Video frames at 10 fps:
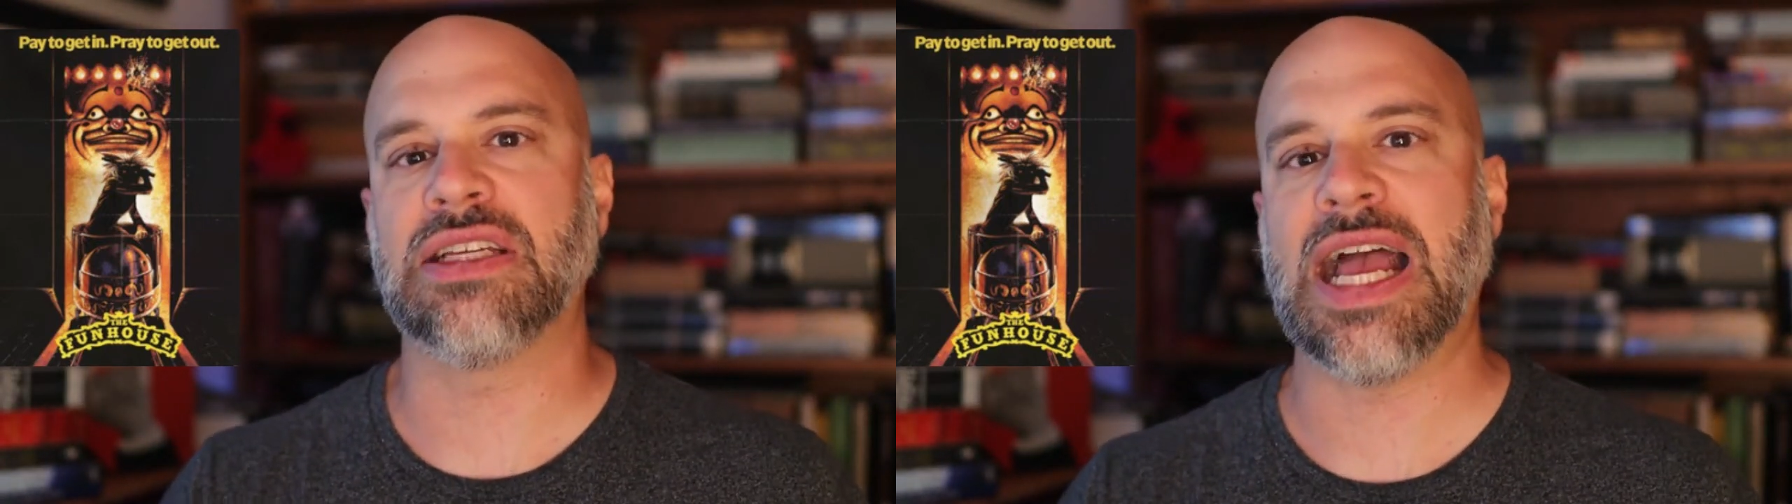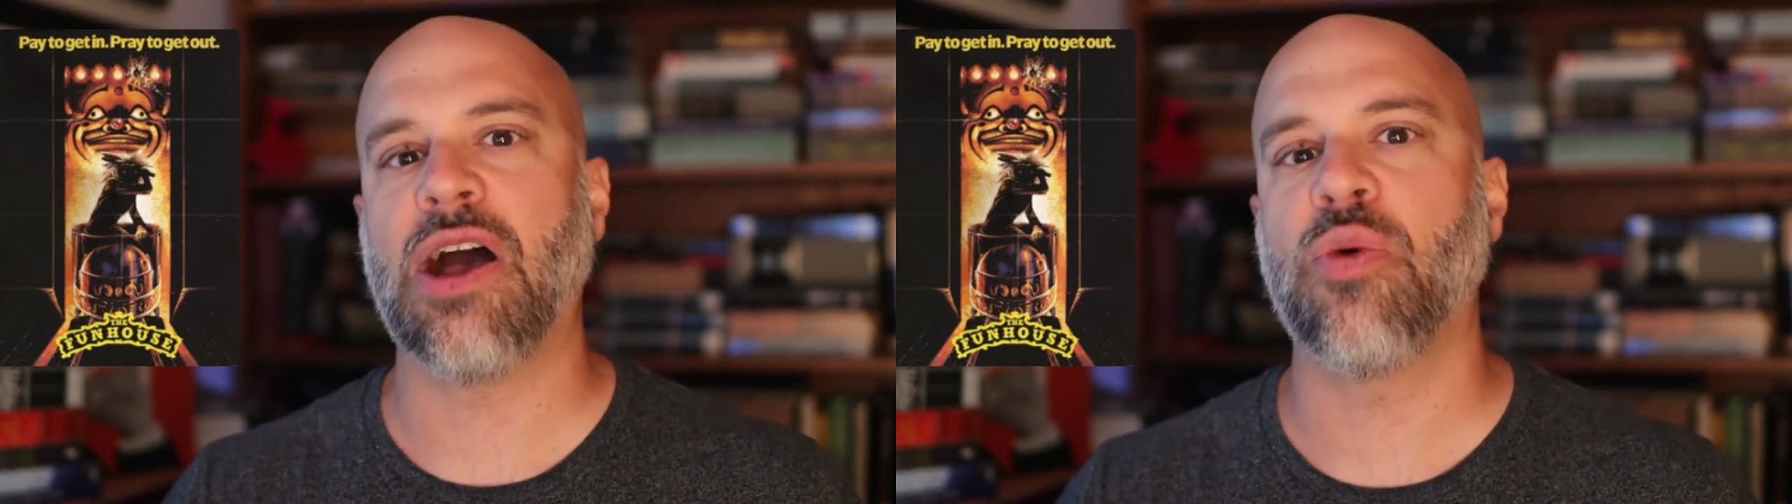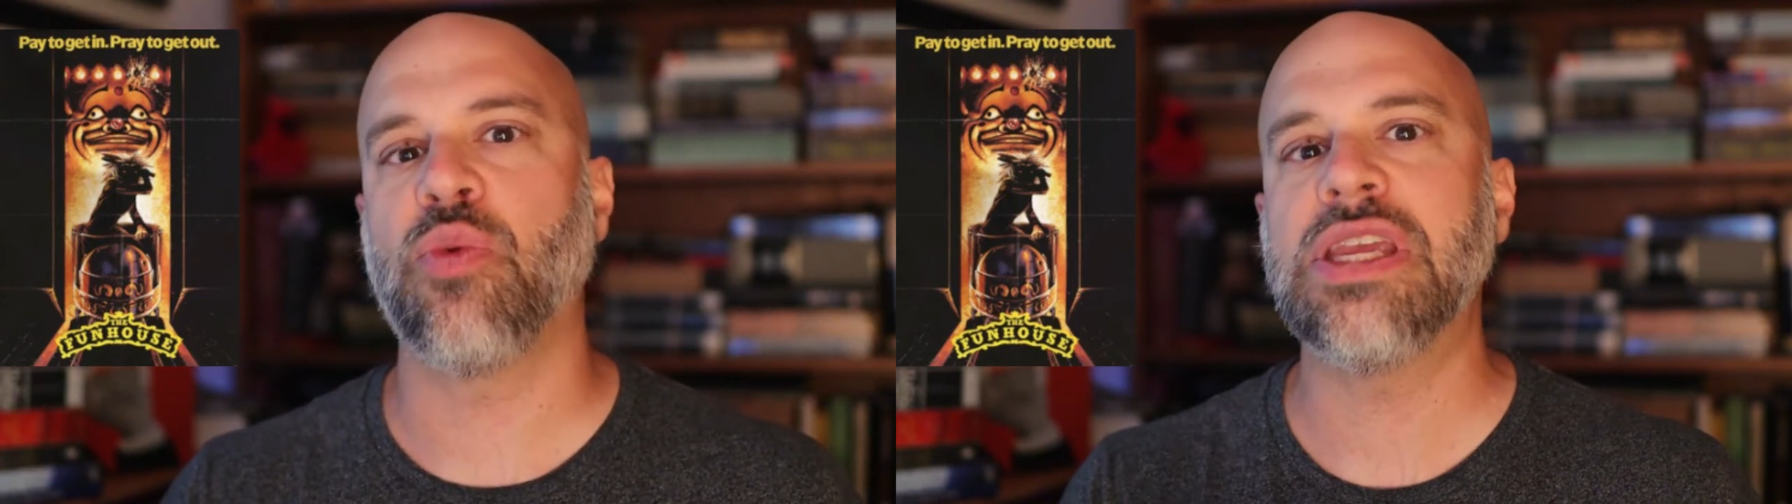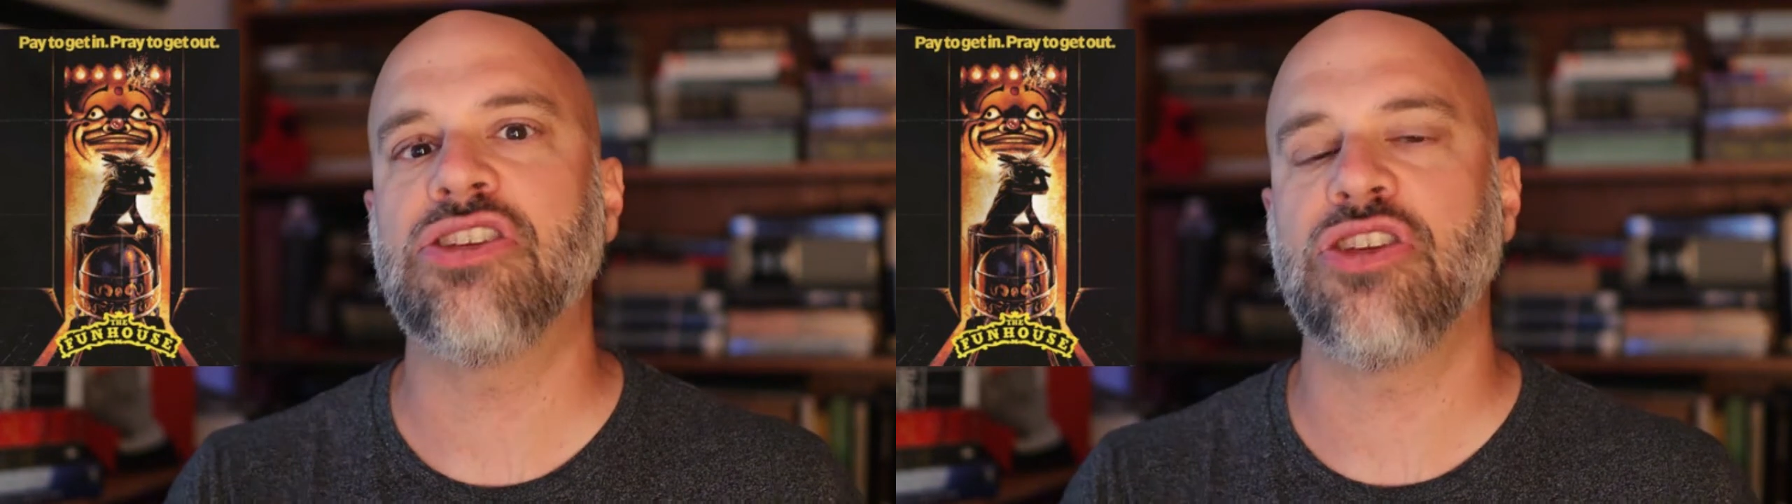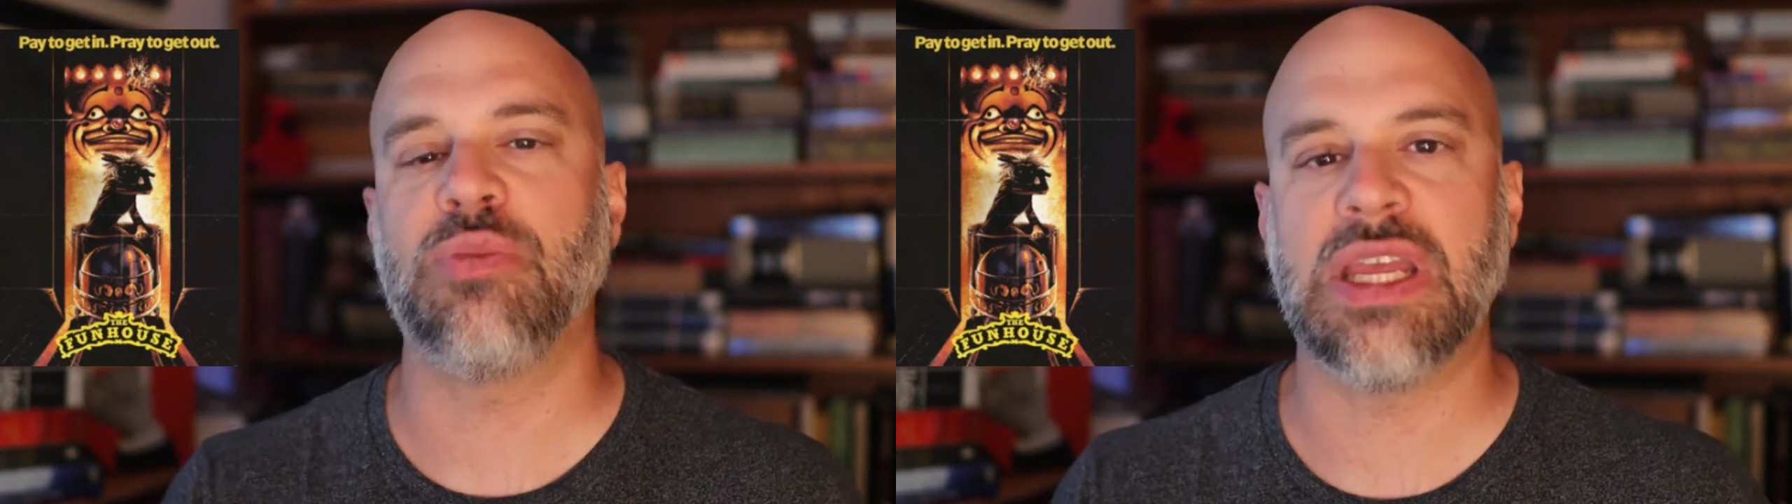and how we
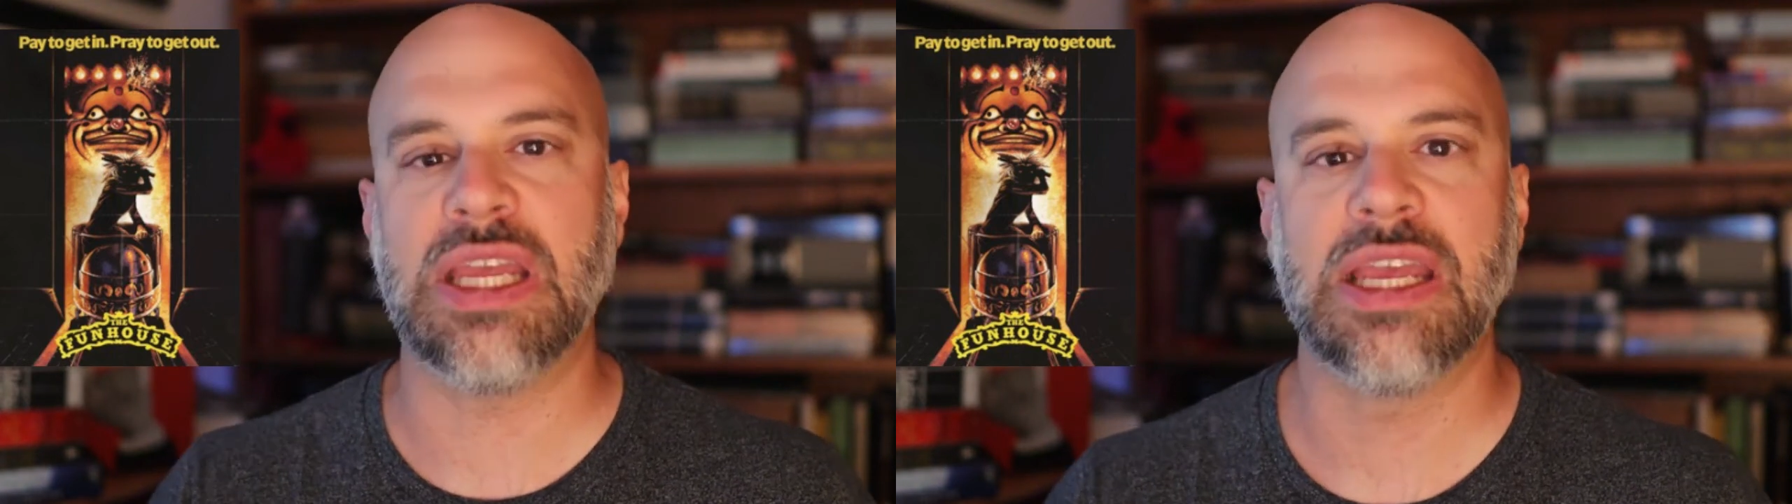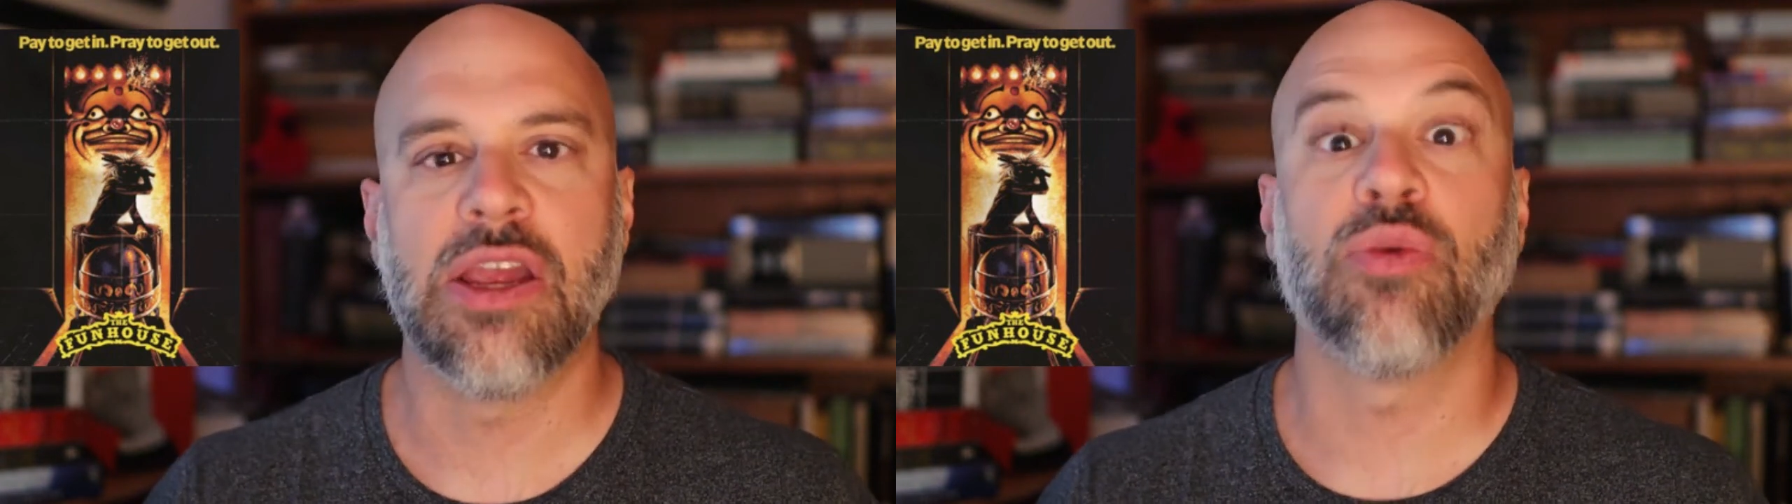should be